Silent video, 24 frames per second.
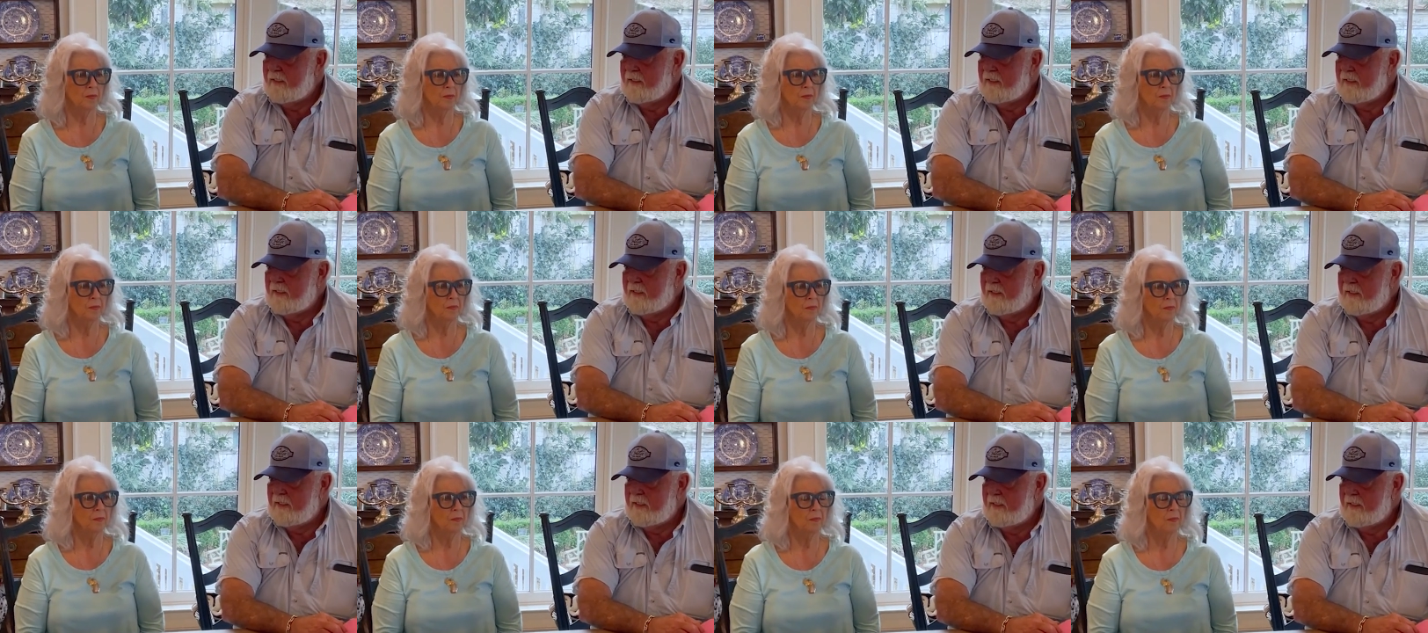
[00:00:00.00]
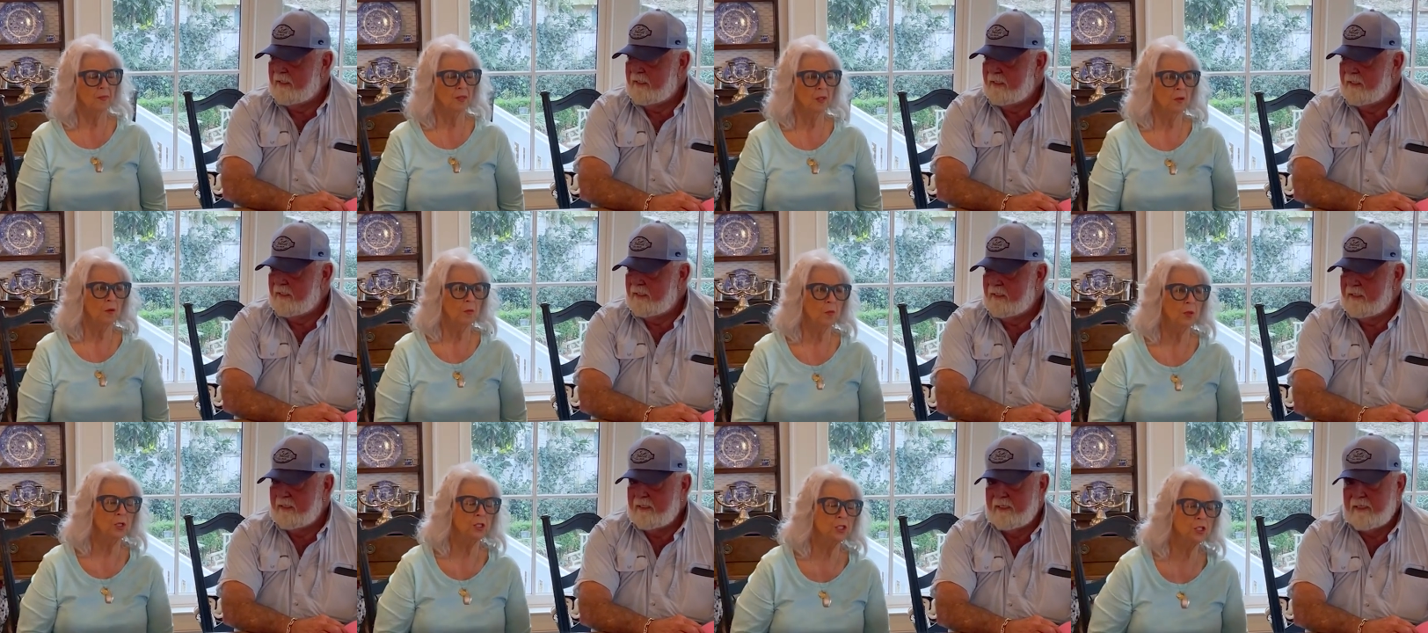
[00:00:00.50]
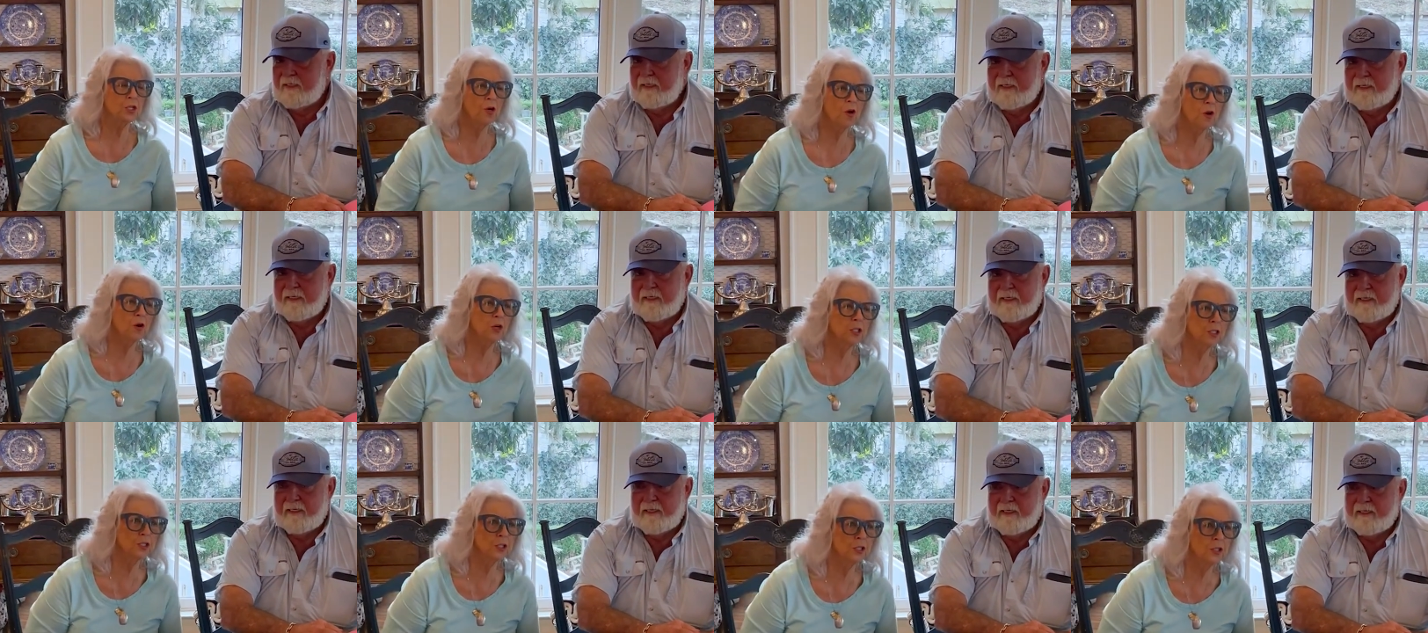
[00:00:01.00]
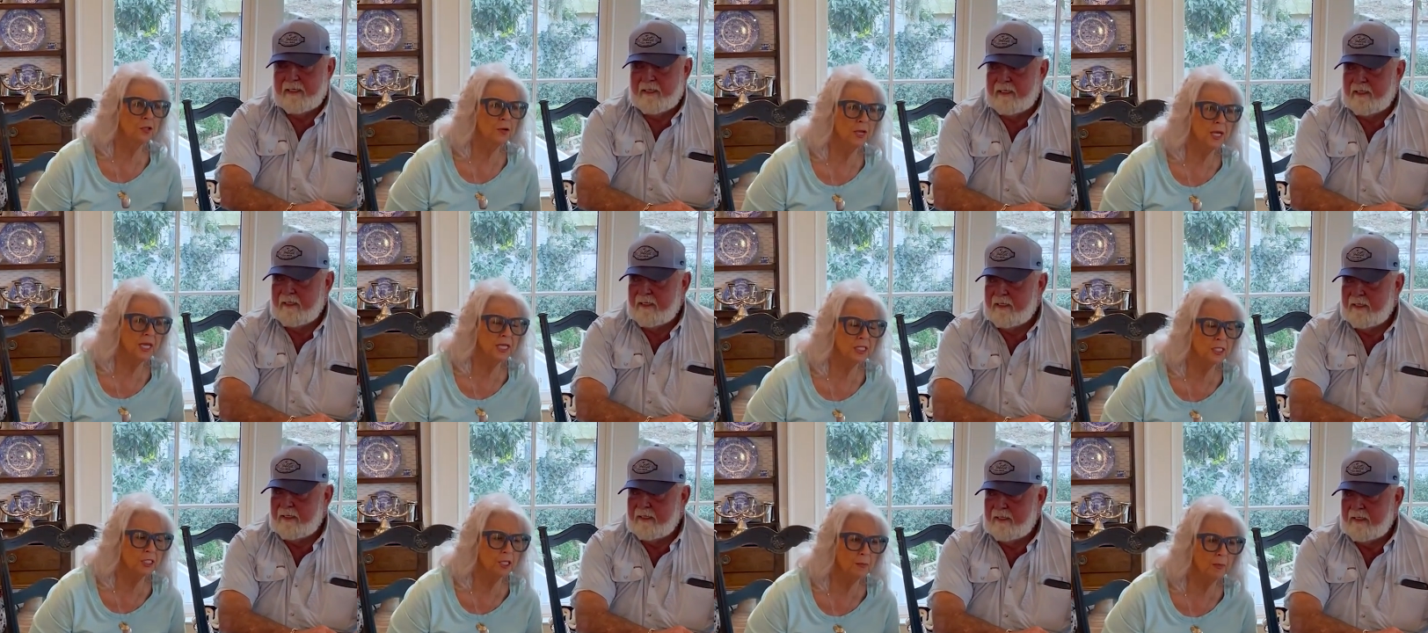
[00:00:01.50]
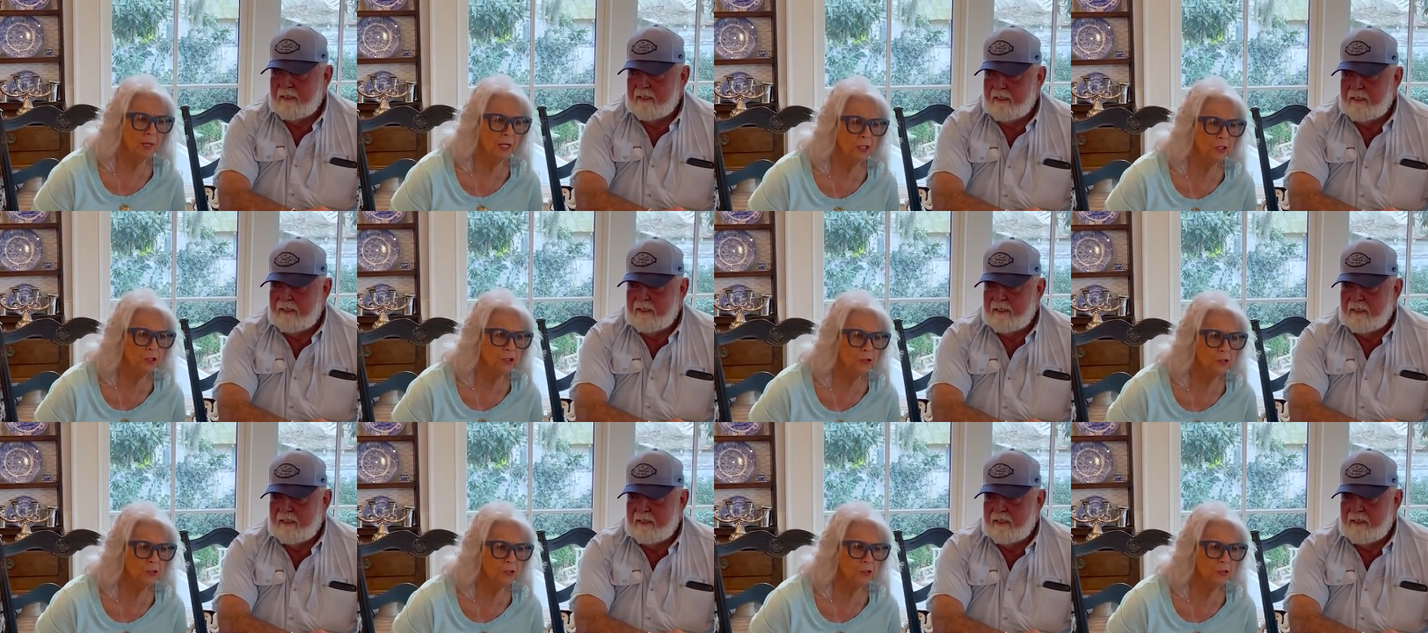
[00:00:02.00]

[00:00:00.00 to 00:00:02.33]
Speaker 1: Which cars, Michael? Which cars are you asking about?